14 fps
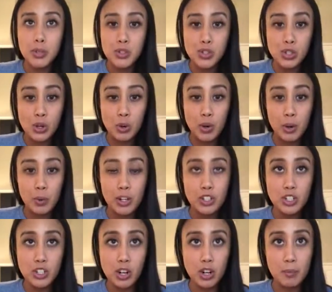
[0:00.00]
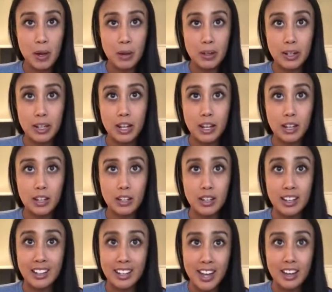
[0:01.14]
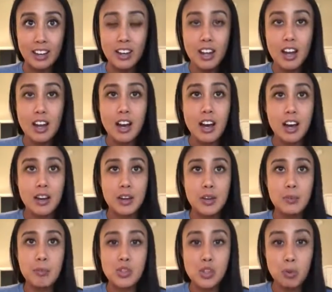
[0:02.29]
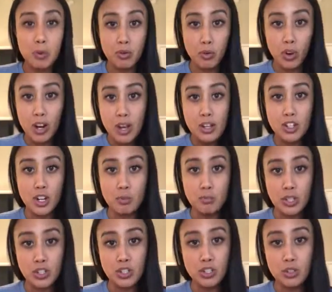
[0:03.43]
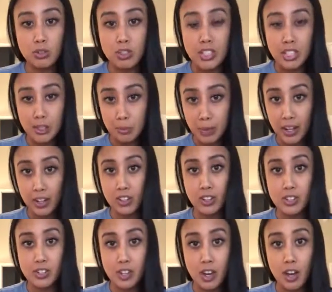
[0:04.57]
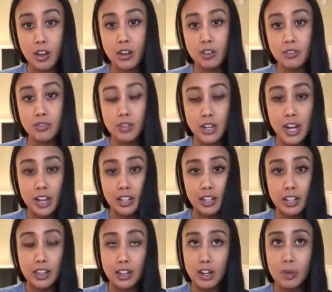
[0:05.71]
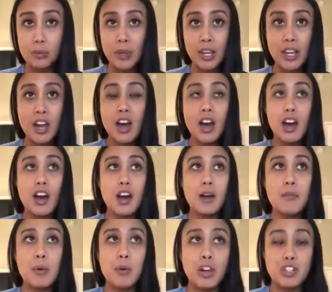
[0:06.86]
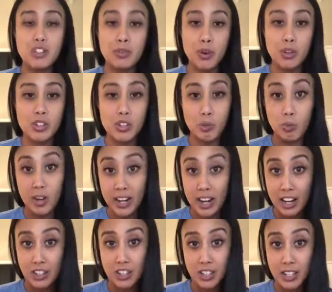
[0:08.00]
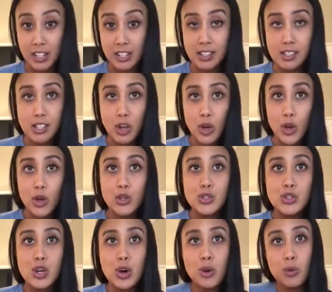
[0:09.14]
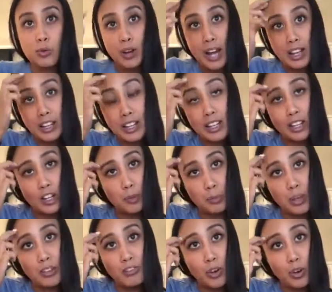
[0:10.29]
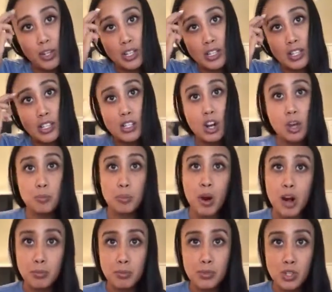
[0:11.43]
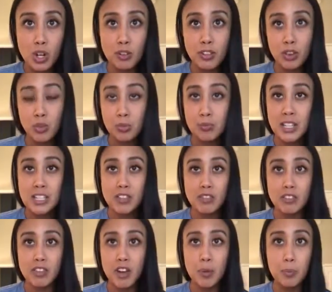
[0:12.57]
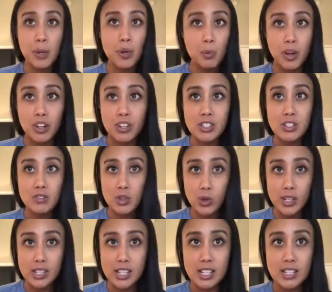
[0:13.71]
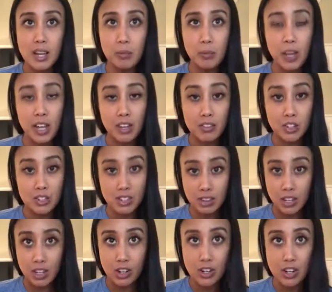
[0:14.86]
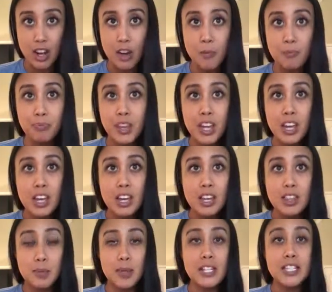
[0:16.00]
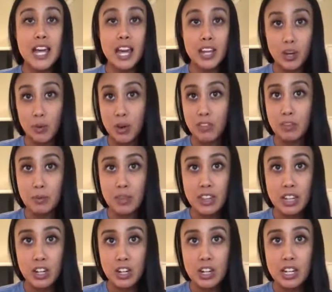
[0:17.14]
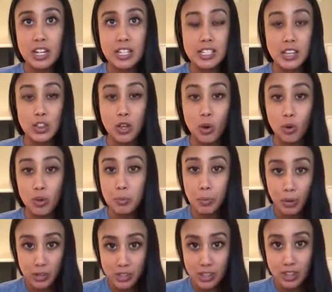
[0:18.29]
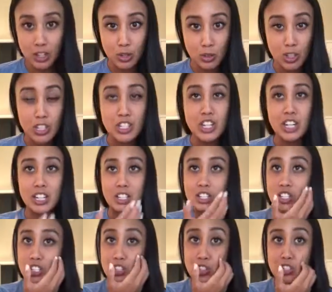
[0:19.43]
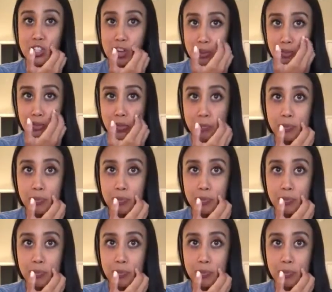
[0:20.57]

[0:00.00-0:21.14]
So I wanted to talk about it again. So before I jump into the key players of reality therapy, I wanted to focus on what it actually is. So reality therapy focuses on problem solving through means of developing awareness of choices and behaviors in the here and now. The big takeaway from the theory is that the only person that you can change is yourself.